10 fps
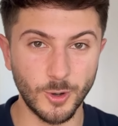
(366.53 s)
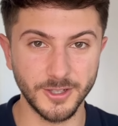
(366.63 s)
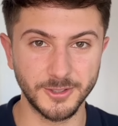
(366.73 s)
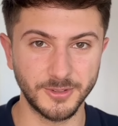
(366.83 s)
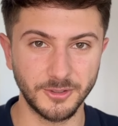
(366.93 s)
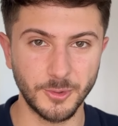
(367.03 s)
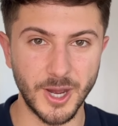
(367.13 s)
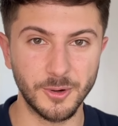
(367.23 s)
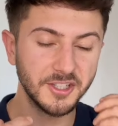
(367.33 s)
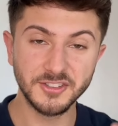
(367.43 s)
items as
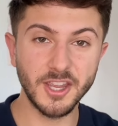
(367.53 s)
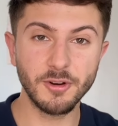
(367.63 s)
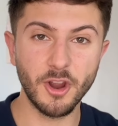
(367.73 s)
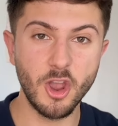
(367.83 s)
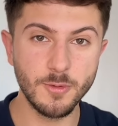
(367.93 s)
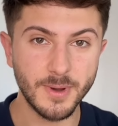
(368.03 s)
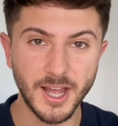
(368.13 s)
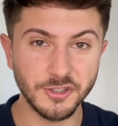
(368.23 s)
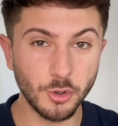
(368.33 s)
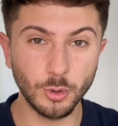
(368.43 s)
well. Say you're at home
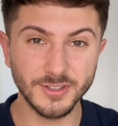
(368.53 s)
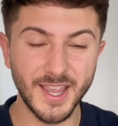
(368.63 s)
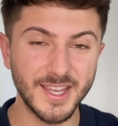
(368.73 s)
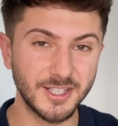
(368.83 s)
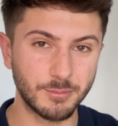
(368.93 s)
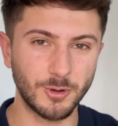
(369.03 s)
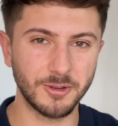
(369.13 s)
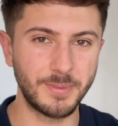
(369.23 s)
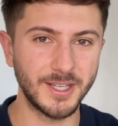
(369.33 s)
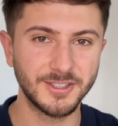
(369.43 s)
and you're taking the
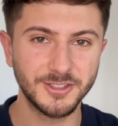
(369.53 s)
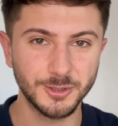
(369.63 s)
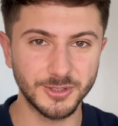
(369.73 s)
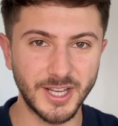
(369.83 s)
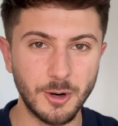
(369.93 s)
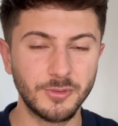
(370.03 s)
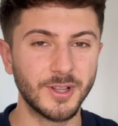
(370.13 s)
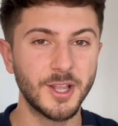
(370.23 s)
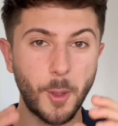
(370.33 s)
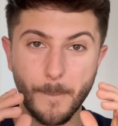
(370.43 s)
product pictures yourself.
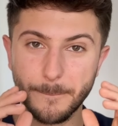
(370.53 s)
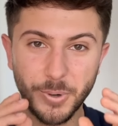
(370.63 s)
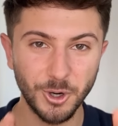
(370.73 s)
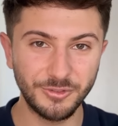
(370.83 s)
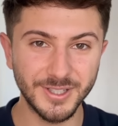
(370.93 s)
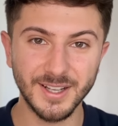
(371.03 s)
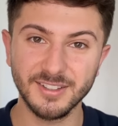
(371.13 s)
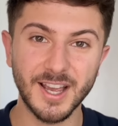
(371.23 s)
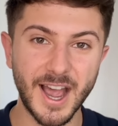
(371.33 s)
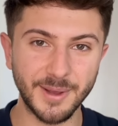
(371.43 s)
Perfect,
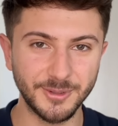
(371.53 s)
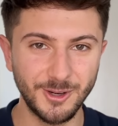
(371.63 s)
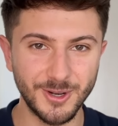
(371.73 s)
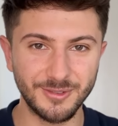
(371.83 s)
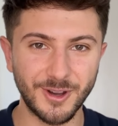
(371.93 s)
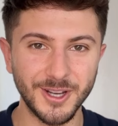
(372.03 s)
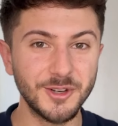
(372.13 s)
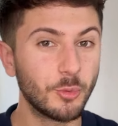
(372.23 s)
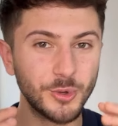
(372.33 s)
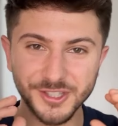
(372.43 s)
that's absolutely fine.
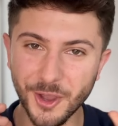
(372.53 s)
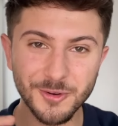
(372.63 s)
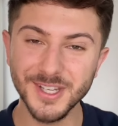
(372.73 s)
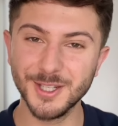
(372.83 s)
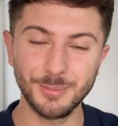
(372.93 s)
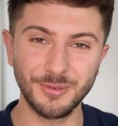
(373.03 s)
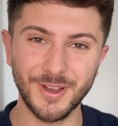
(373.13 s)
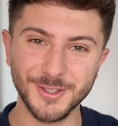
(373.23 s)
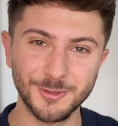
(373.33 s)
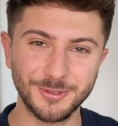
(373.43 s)
We don't need a
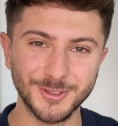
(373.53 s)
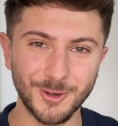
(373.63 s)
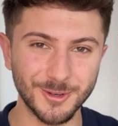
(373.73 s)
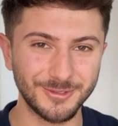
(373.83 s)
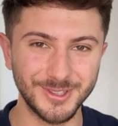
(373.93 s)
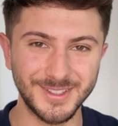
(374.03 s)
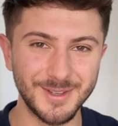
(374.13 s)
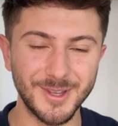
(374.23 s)
professional photography team